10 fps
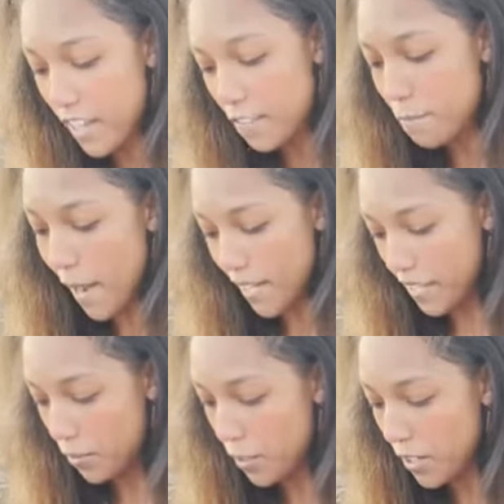left
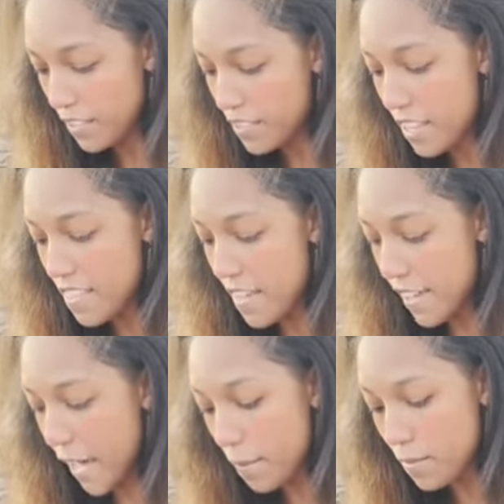Piney Woods, they
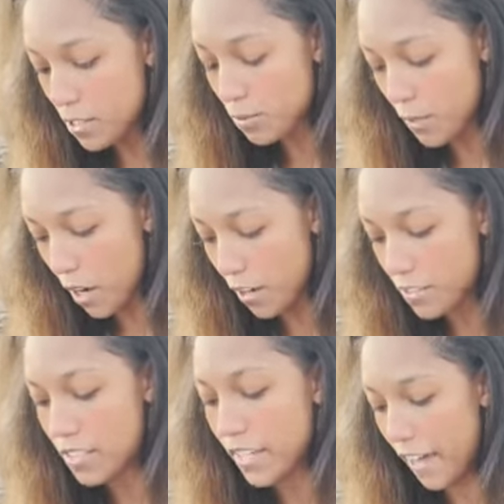kept the
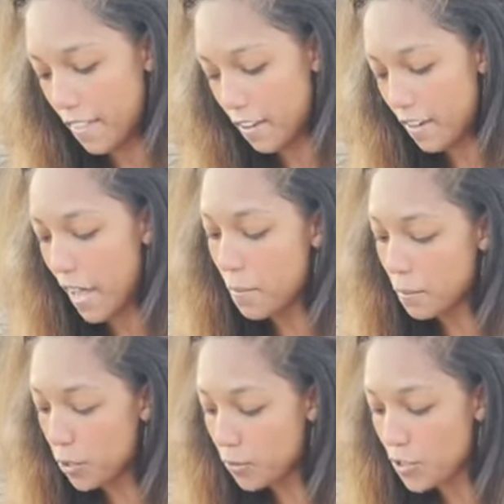sweethearts together and
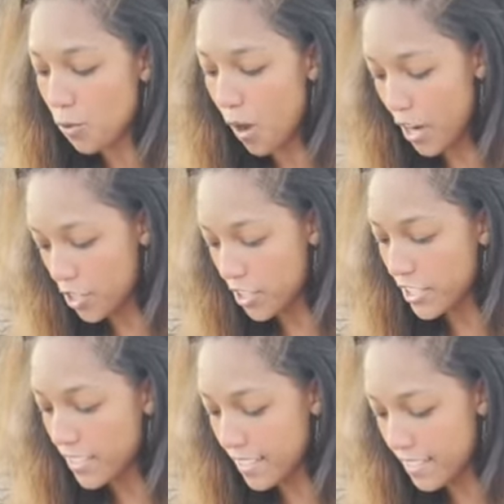moved to
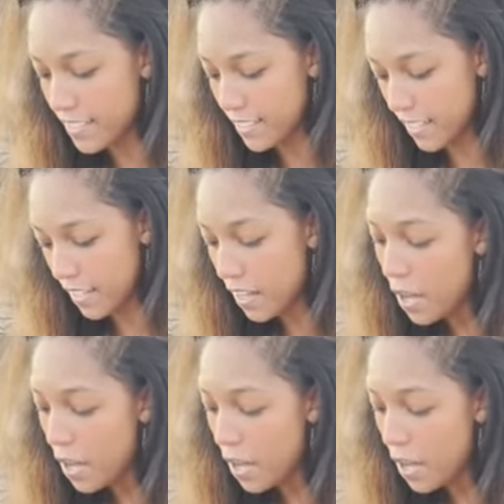Washington, D.C.,